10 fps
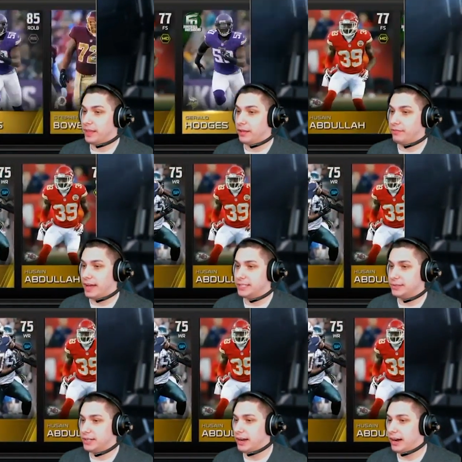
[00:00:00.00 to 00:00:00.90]
not the
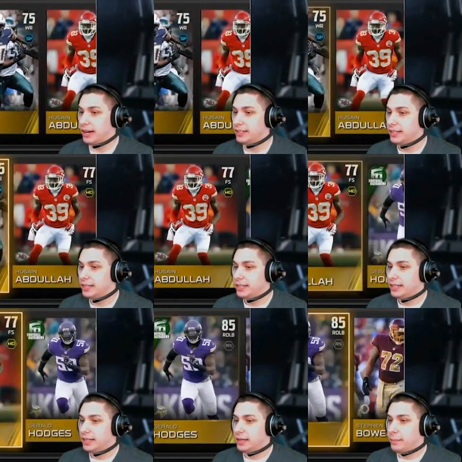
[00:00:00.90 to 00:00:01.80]
best pack here,
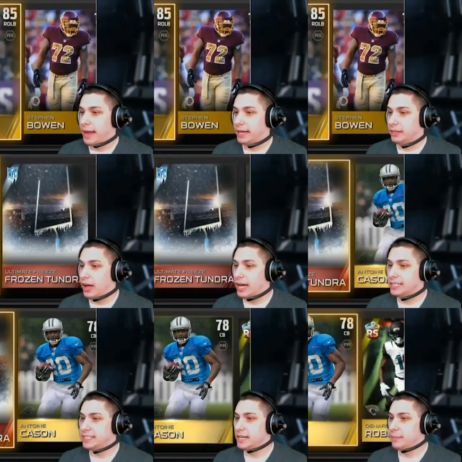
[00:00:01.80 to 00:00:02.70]
guys. Not the
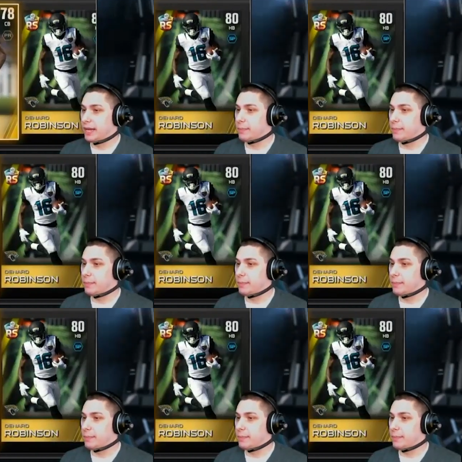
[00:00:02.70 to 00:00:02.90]
best pack.